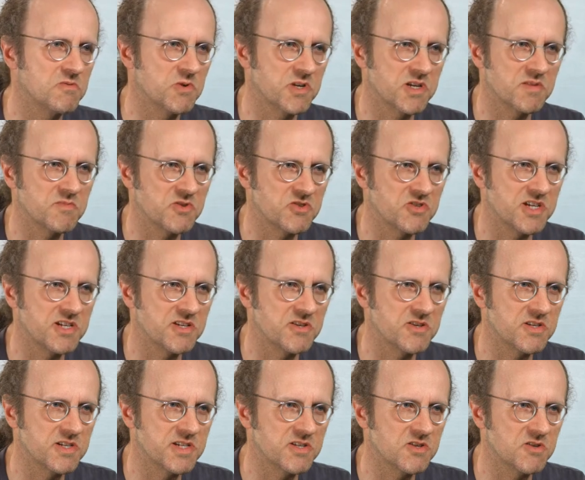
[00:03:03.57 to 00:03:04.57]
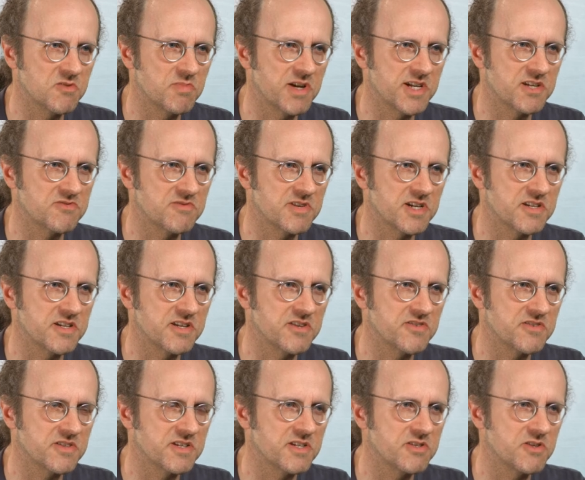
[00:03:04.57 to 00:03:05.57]
work in machine learning or pattern
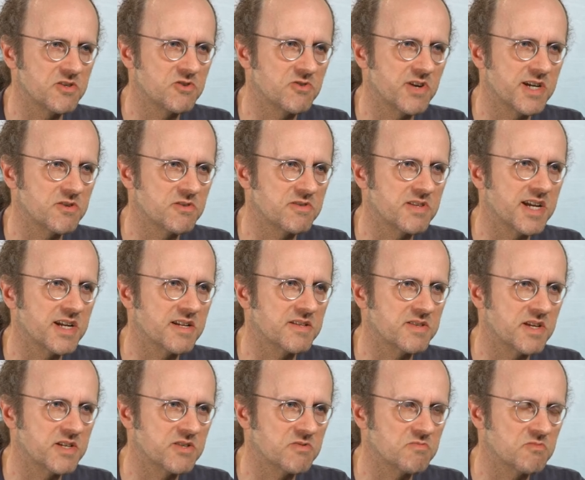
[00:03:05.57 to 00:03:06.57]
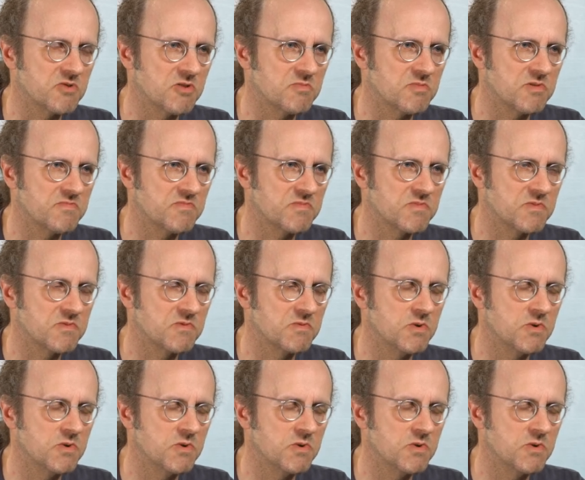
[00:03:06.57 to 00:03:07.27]
recognition and you try to tackle such a problem,